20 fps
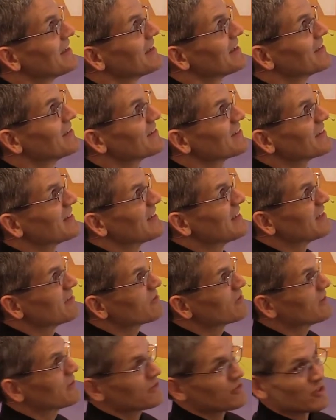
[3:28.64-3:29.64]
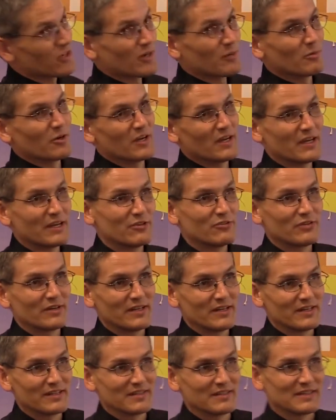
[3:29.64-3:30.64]
It's the increased carbohydrate
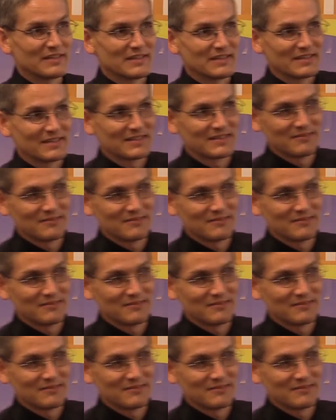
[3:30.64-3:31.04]
intake.